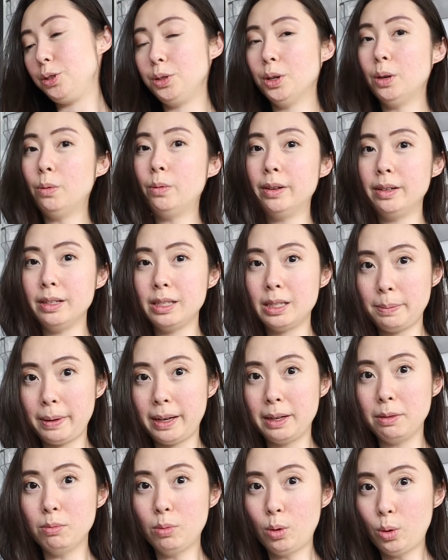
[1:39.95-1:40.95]
you don't want to
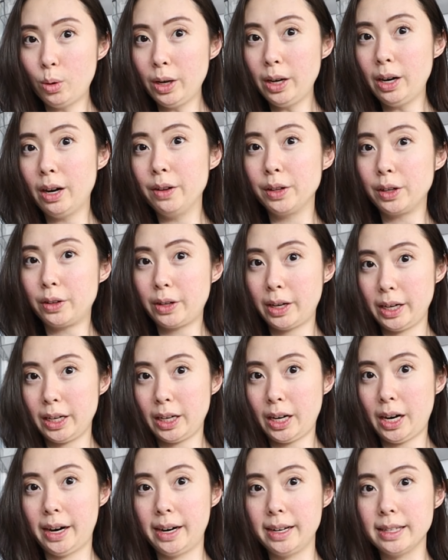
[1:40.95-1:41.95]
spend more on the credit
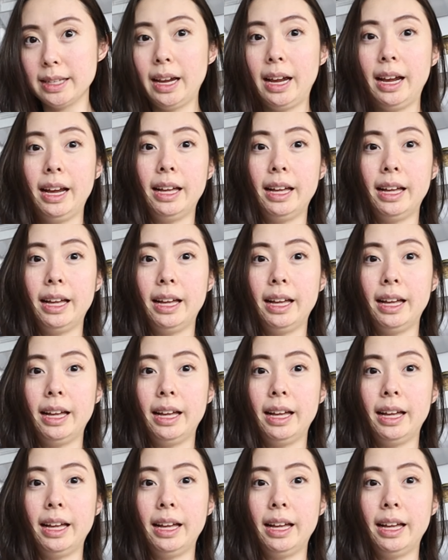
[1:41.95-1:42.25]
cards.